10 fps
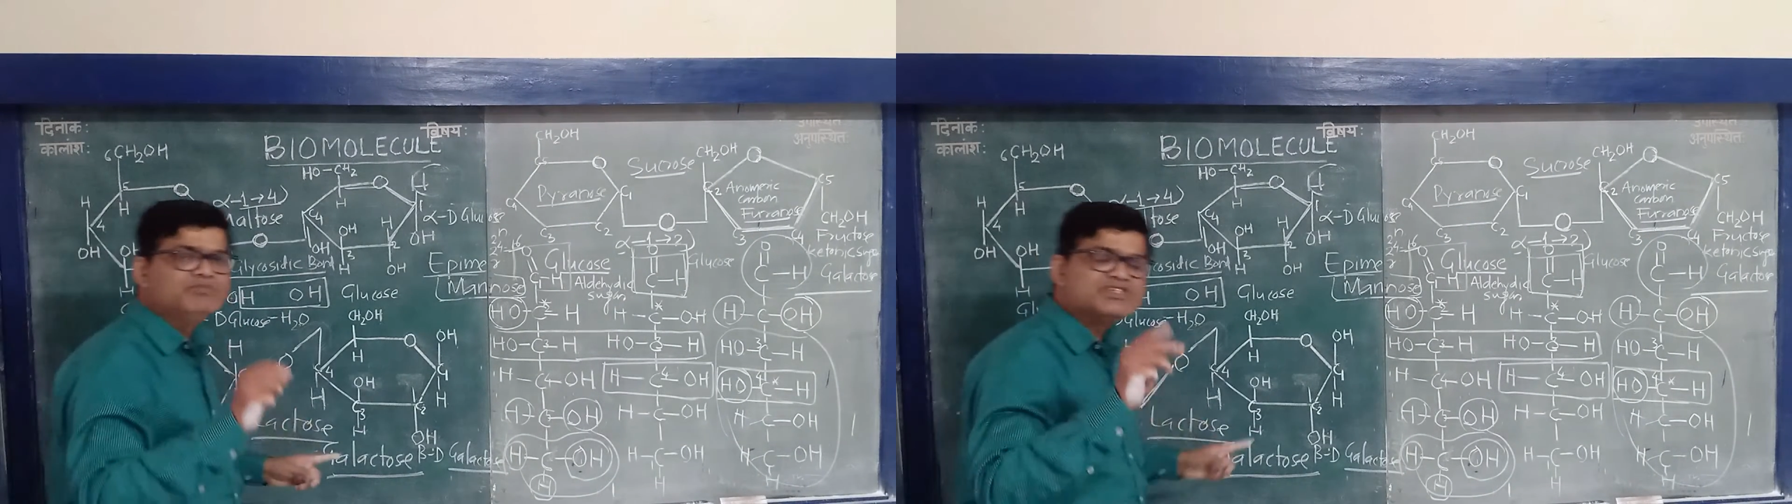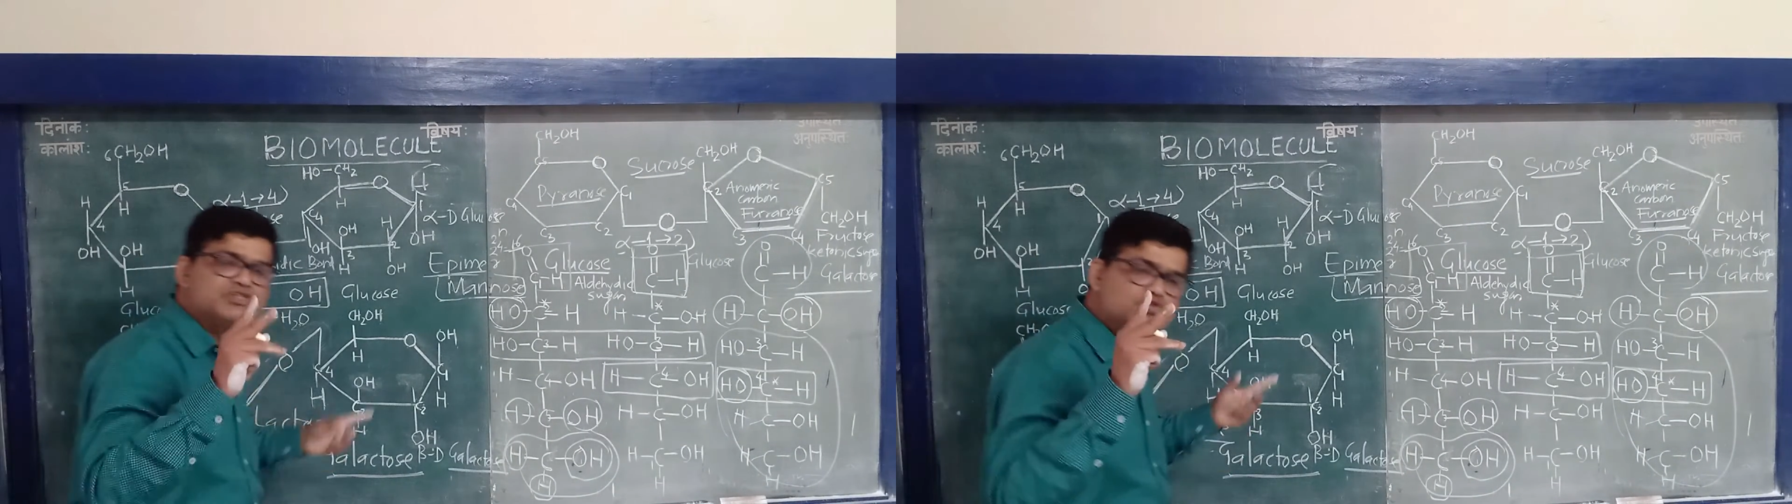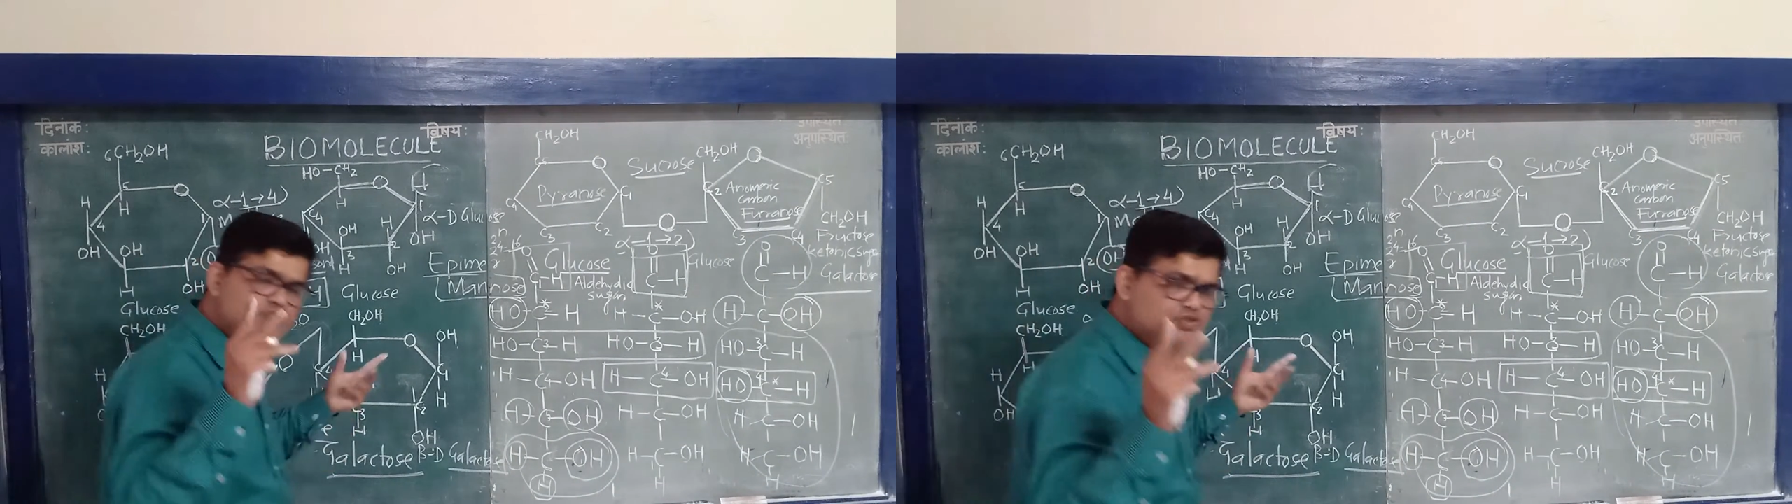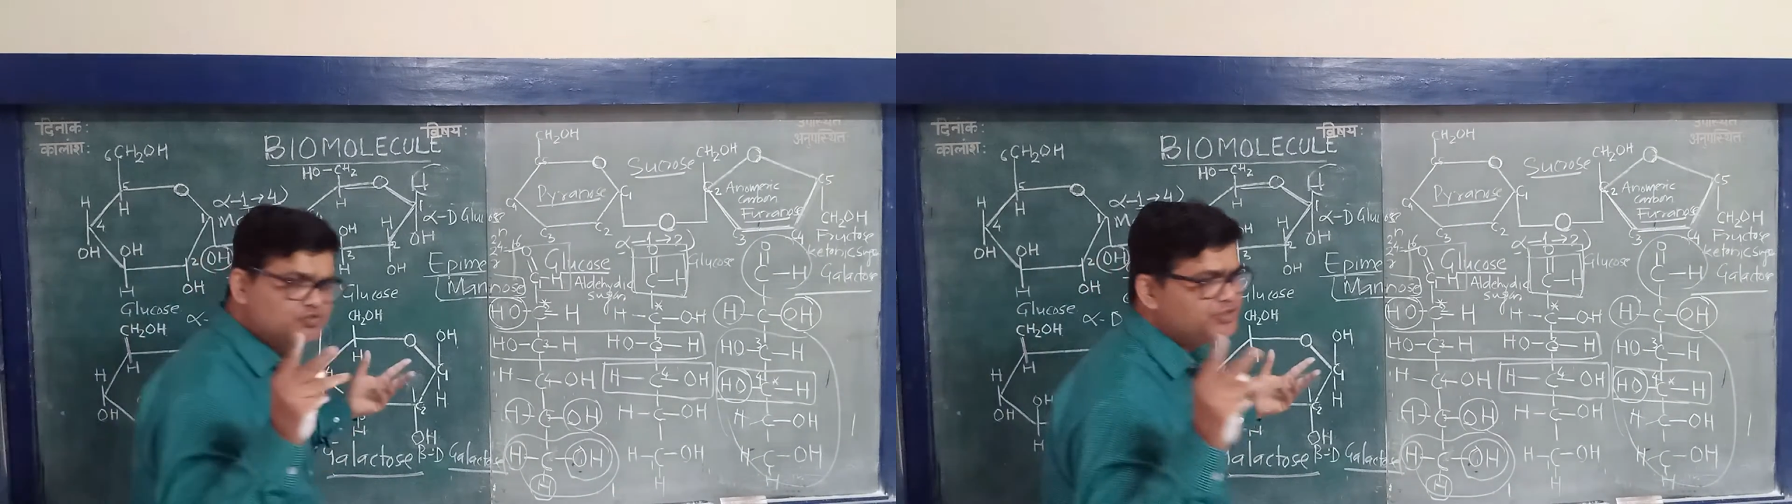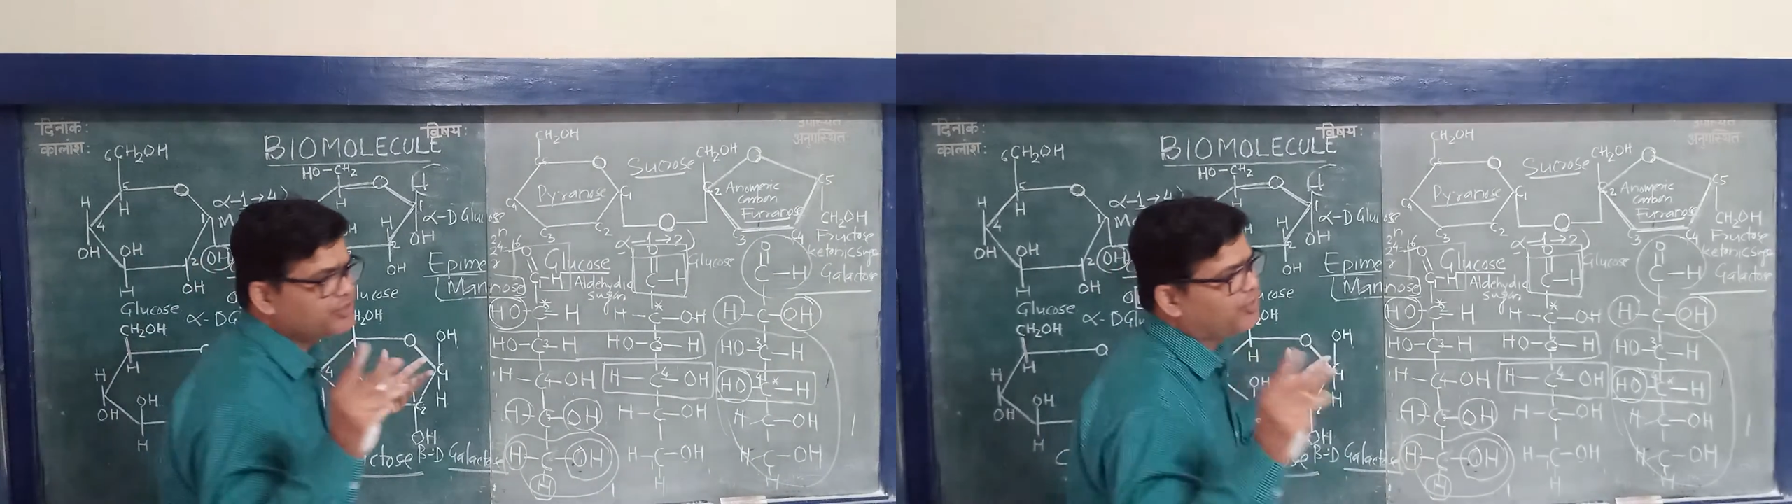means 2 unit